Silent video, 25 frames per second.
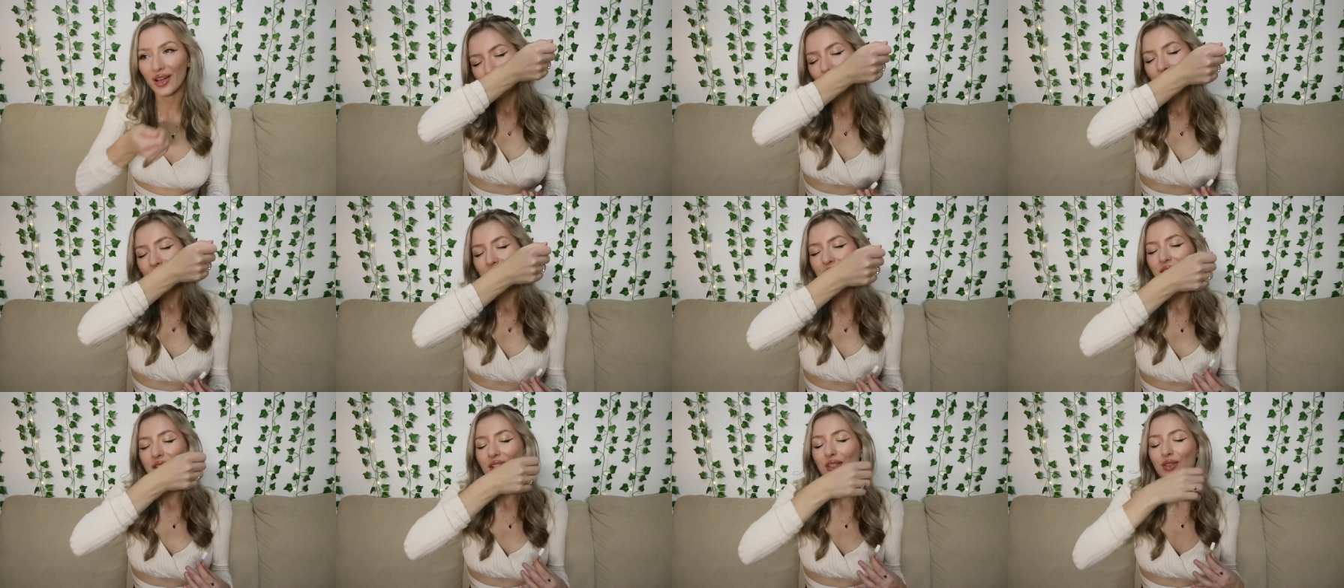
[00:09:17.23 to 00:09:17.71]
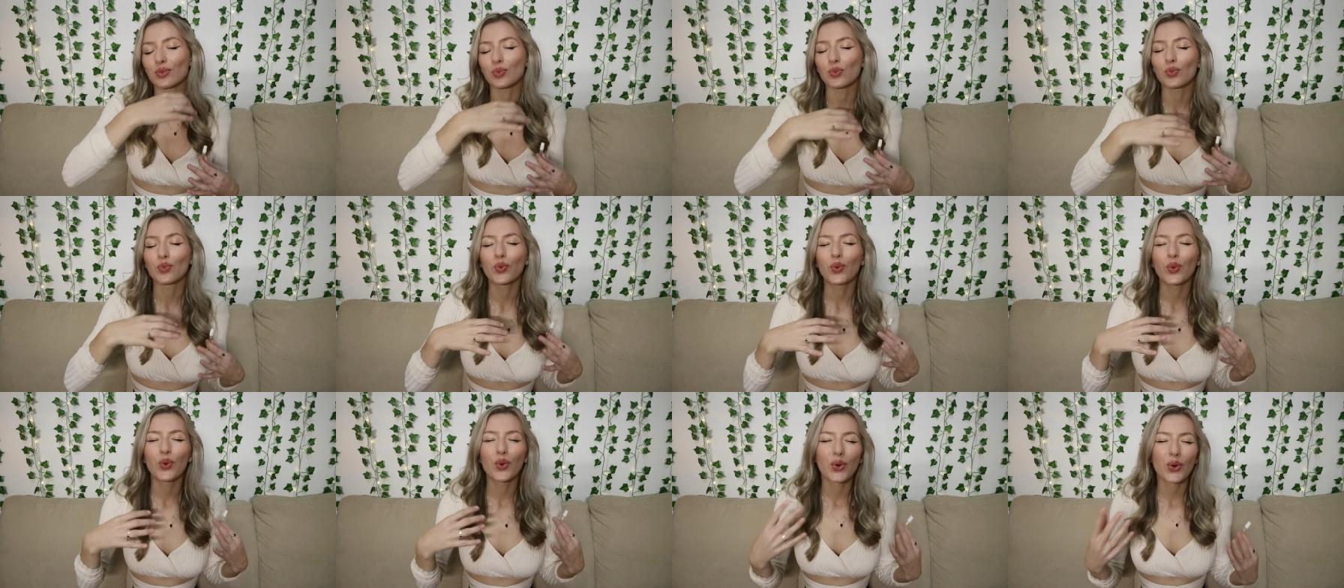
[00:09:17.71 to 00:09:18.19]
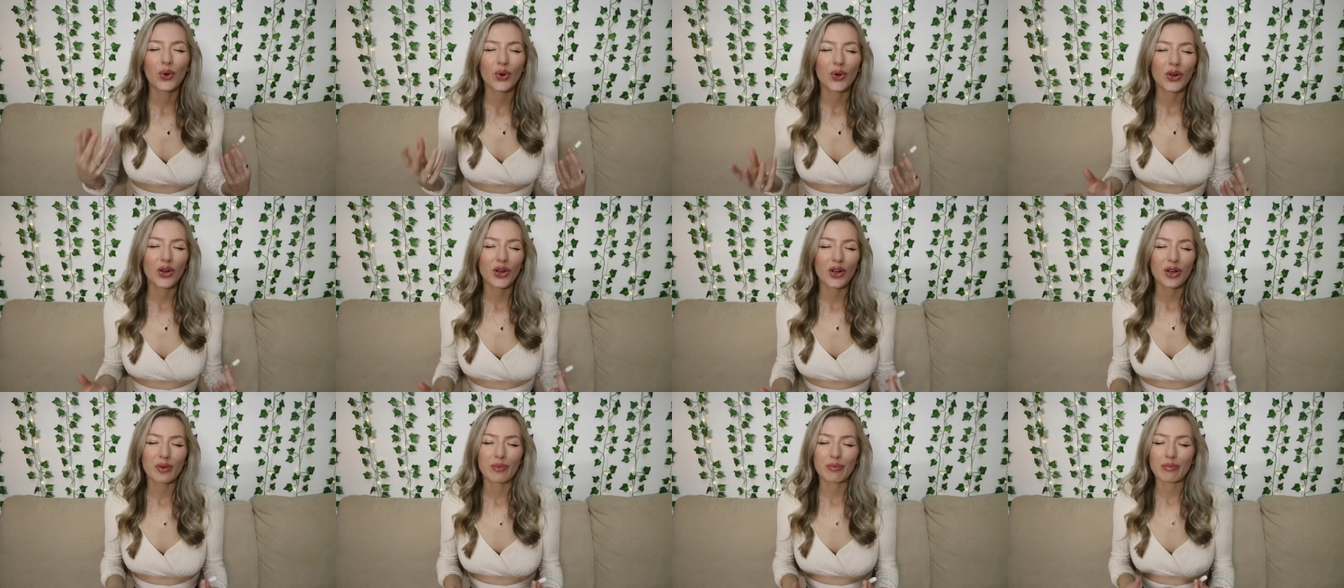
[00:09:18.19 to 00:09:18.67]
This is
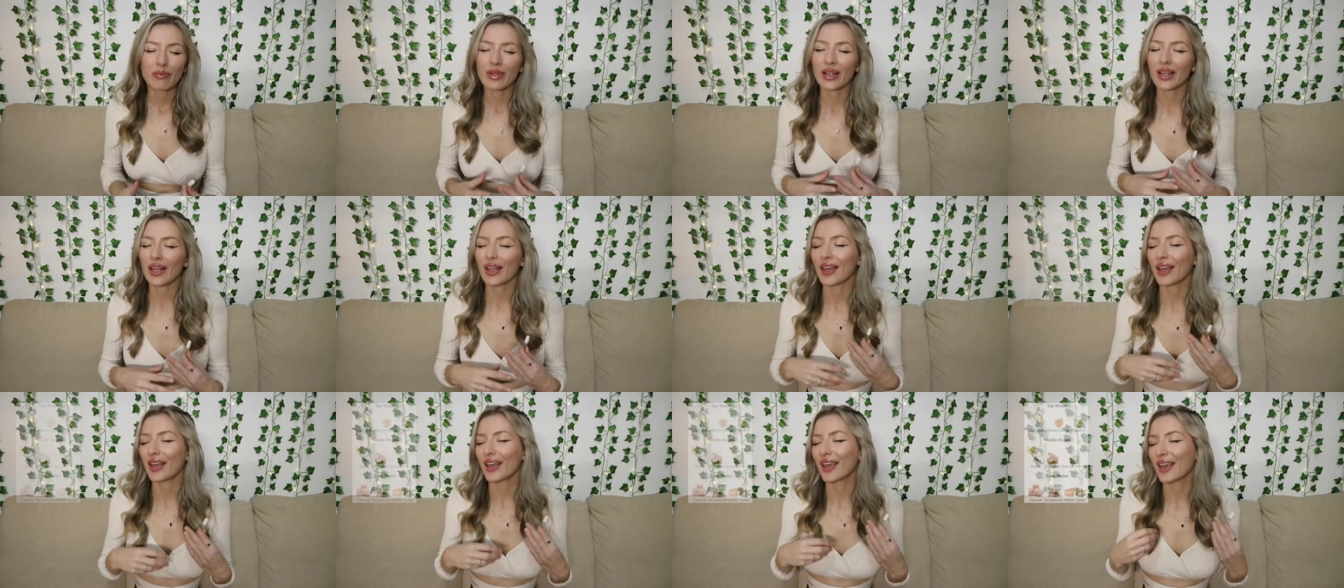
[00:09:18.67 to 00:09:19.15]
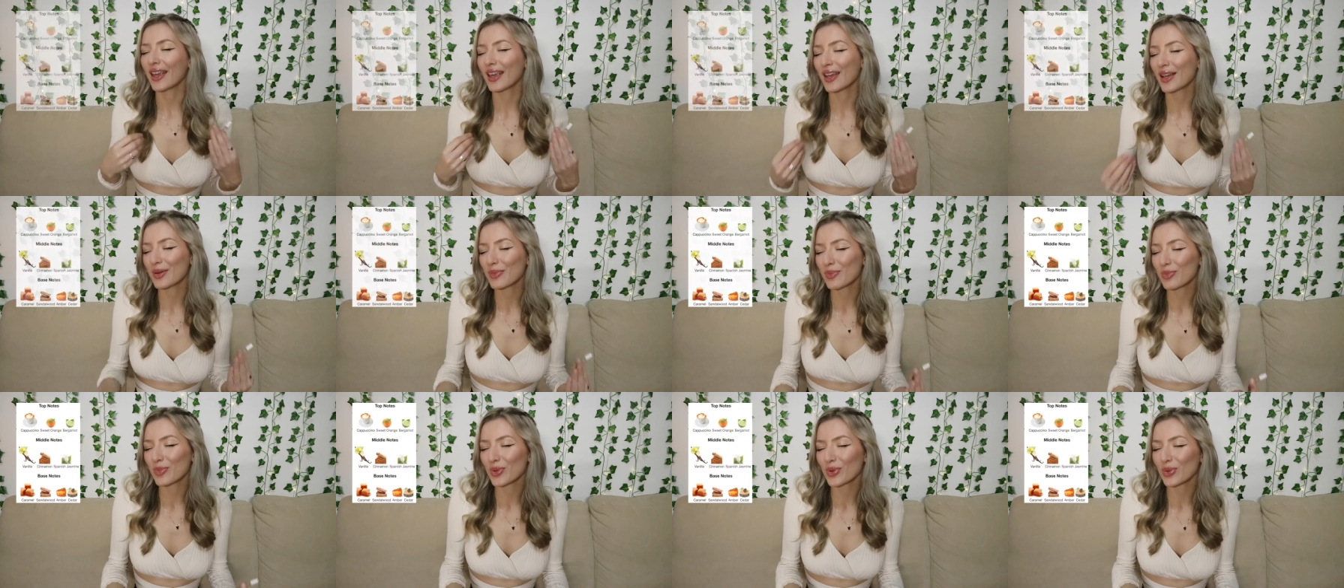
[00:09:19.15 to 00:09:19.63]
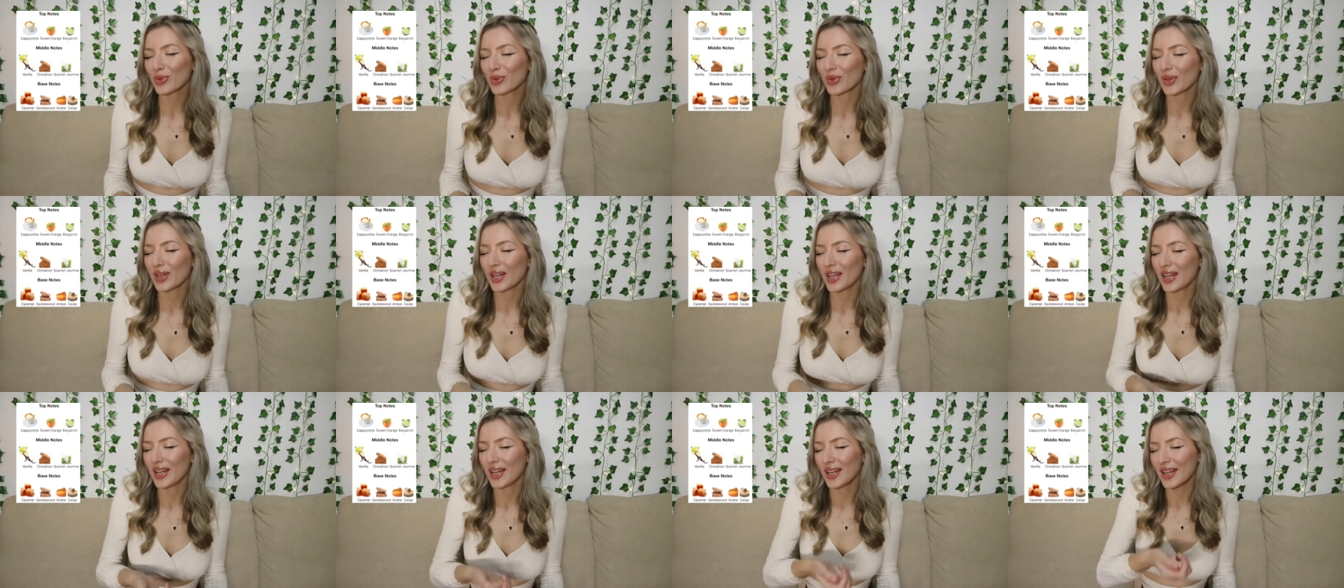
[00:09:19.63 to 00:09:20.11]
warm,
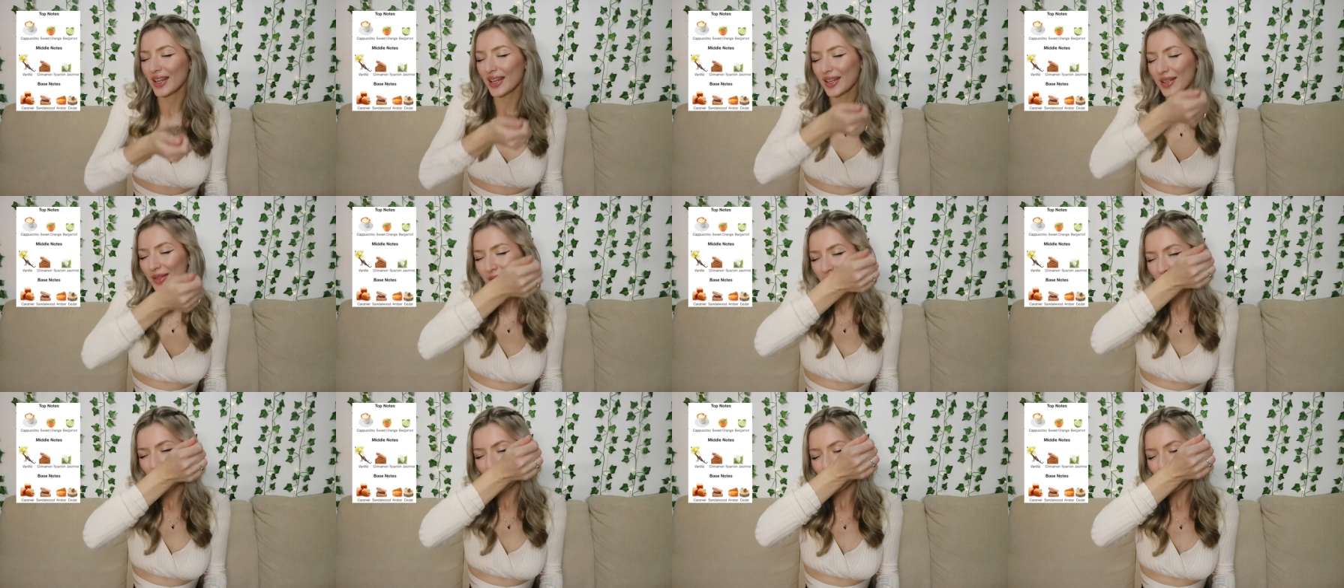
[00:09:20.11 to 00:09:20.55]
ambery.